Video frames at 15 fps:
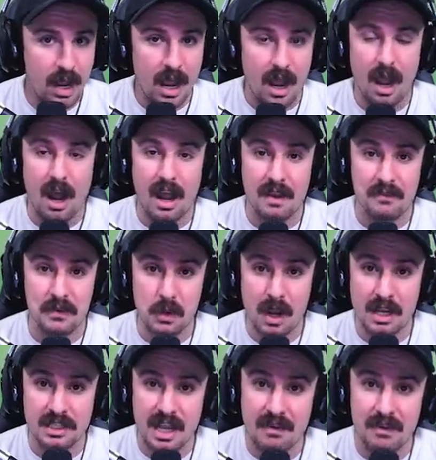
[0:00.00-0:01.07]
If you
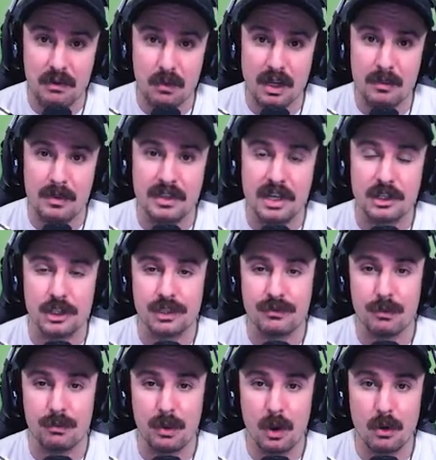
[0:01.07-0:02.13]
guys have any recommendations
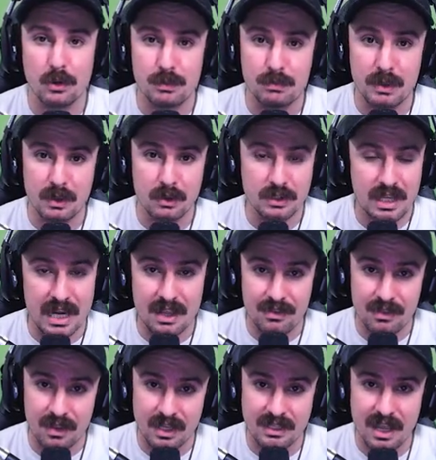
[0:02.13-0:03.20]
for bows, builds,
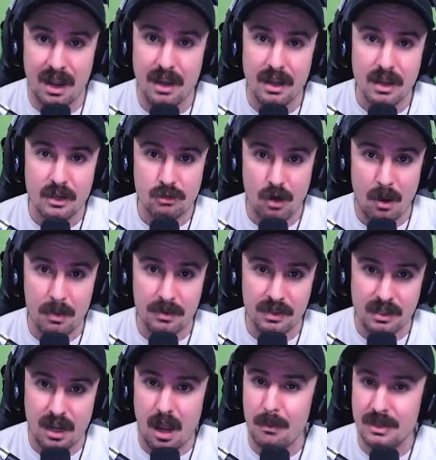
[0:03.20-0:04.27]
anything like that, drop it in the
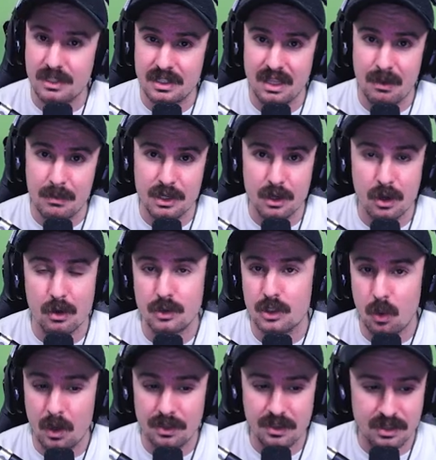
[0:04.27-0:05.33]
comments. Let me know.
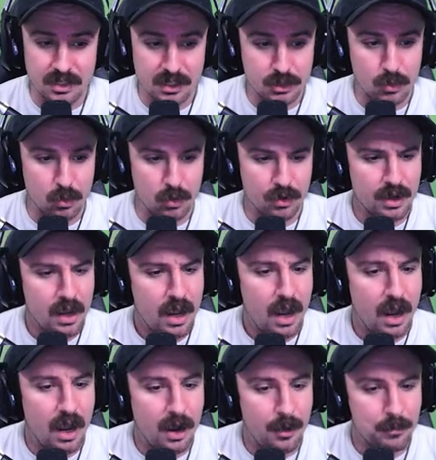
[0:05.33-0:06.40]
Join the Discord.
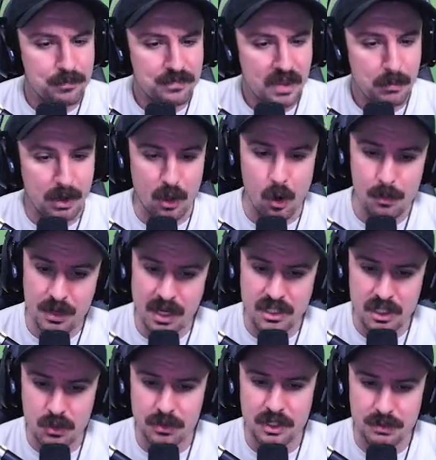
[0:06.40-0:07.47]
But I hope you guys
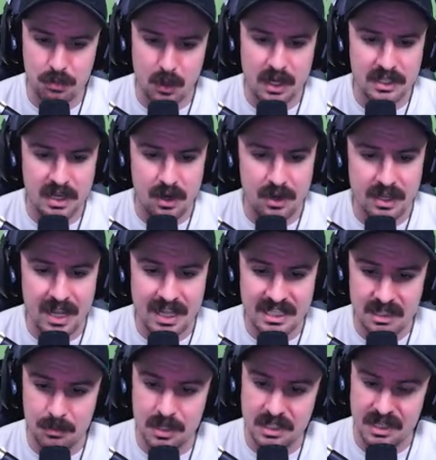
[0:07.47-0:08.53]
enjoyed this breakdown. Again,
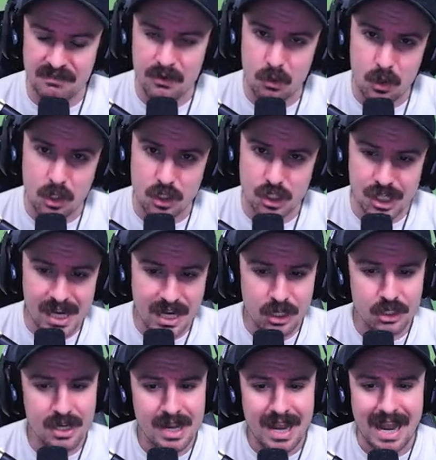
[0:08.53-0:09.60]
some of this info could
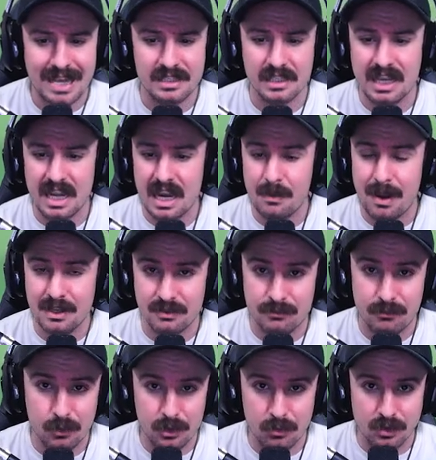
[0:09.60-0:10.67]
change as the game hasn't
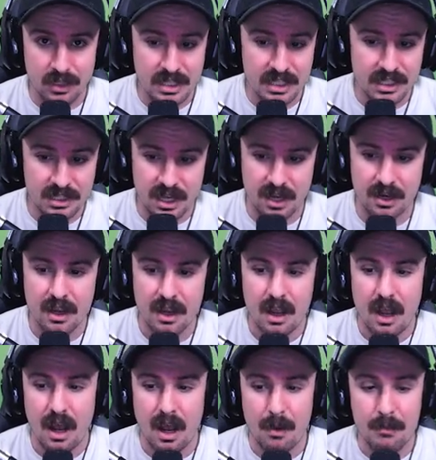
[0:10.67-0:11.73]
fully released yet.
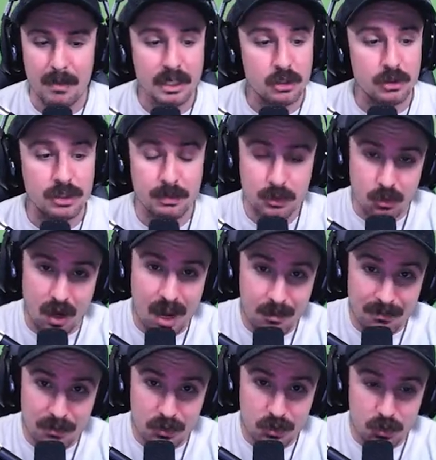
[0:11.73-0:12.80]
Make sure to subscribe
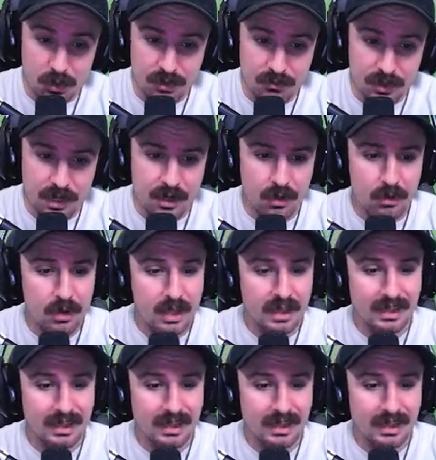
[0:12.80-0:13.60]
if you enjoyed the video.